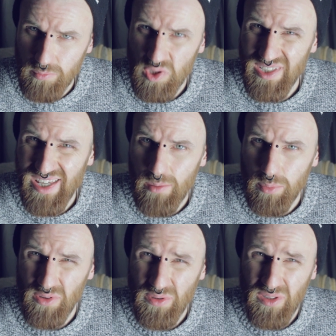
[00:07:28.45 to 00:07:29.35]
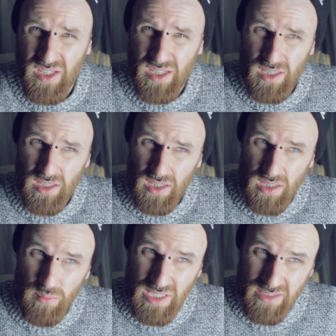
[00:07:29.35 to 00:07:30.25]
stable,
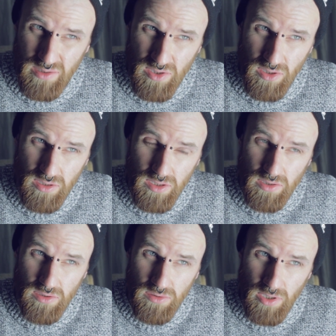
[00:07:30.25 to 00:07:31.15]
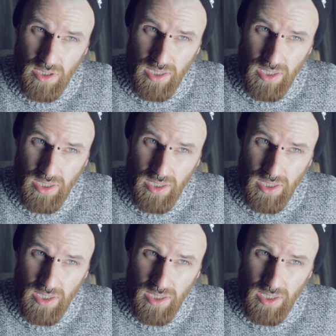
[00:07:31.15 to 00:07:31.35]
it means that you can